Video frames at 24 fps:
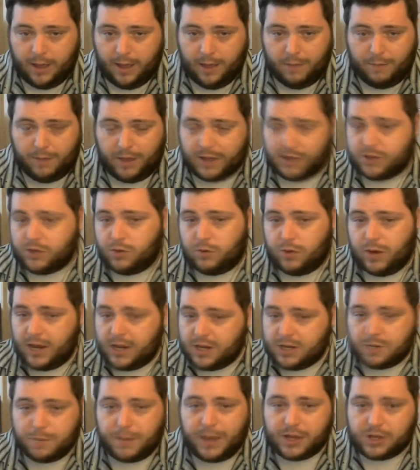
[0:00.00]
because you need
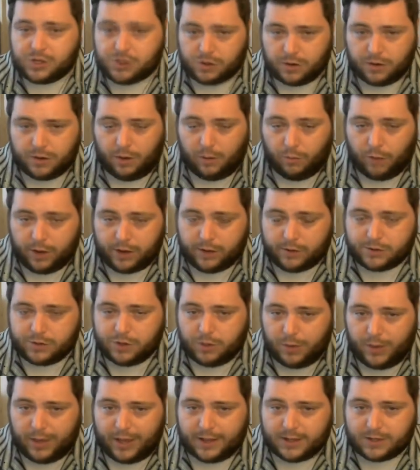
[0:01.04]
to make sure that what you're
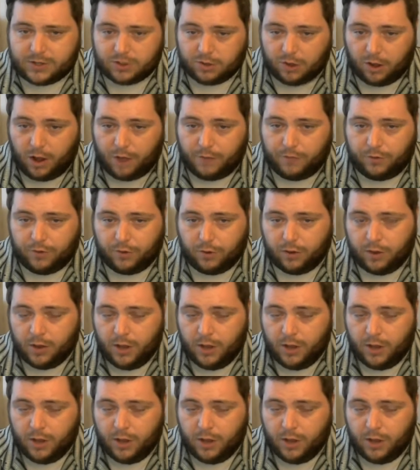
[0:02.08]
doing is lawful.